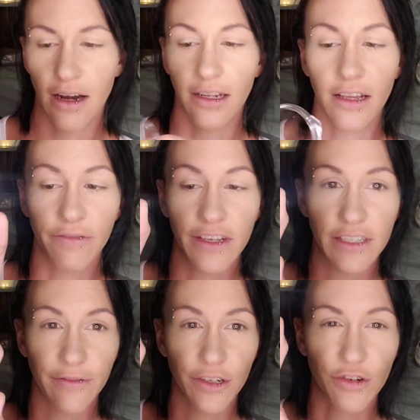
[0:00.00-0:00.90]
I love
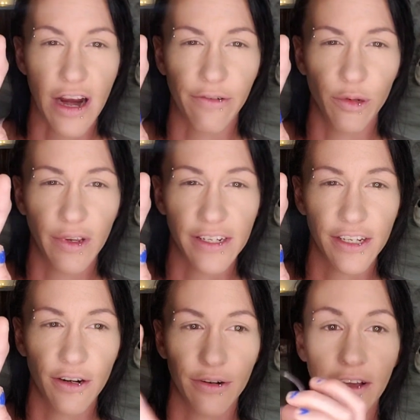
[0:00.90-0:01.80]
this for travel
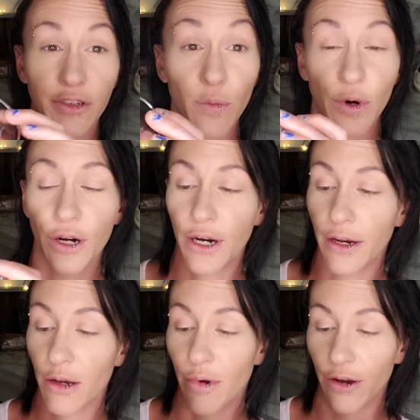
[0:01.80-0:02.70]
because you don't have to
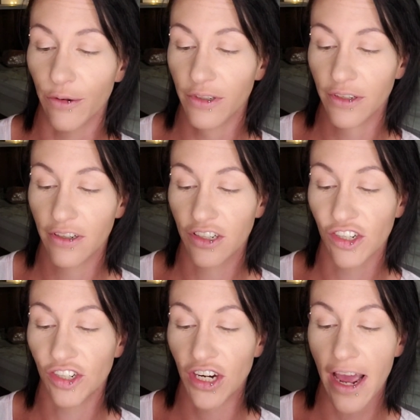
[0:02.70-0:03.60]
worry about
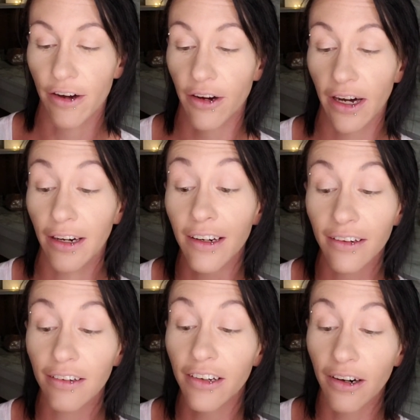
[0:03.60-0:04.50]
shattering
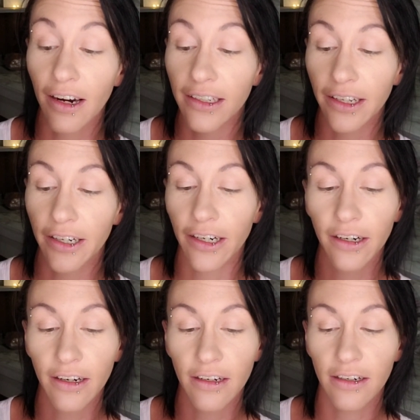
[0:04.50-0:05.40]
your highlighter.